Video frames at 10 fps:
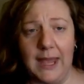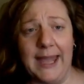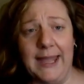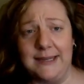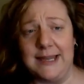
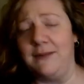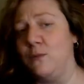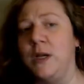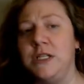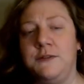and I've
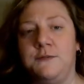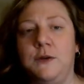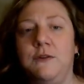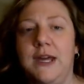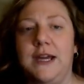watched a
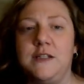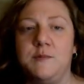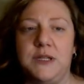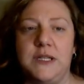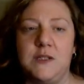few of theirs,
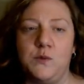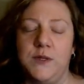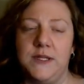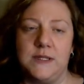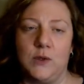but this
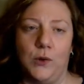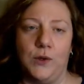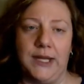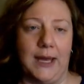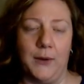was
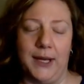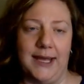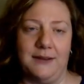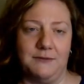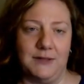called How to
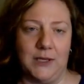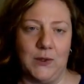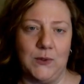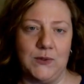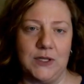Edit
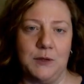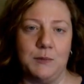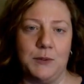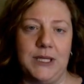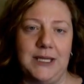Videos,
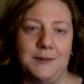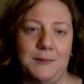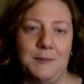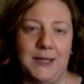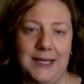Complete
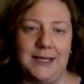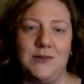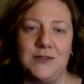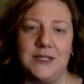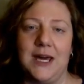
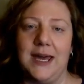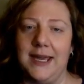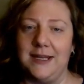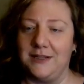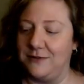Beginner's
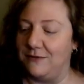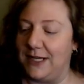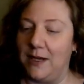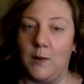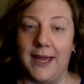Guide to
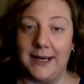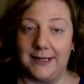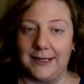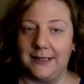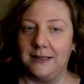Video
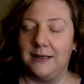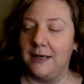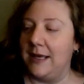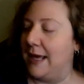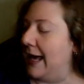Editing.
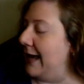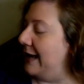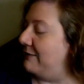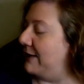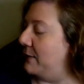And
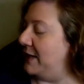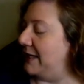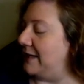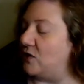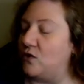I found it
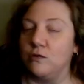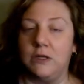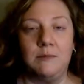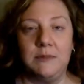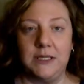
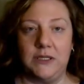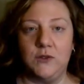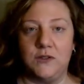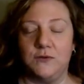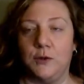extremely
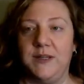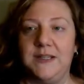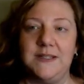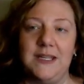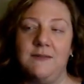useful
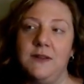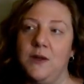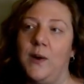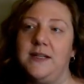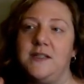because even
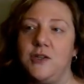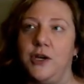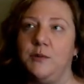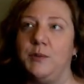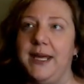though I'd
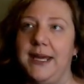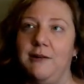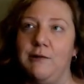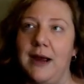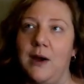started
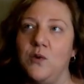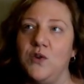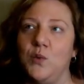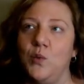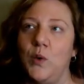playing
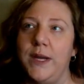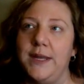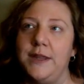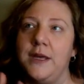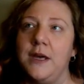around
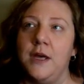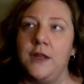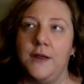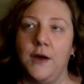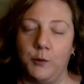with
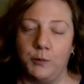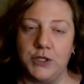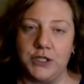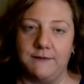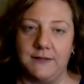the
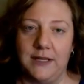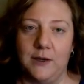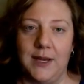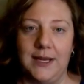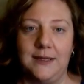OpenShot
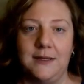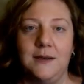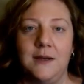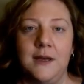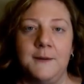video editor,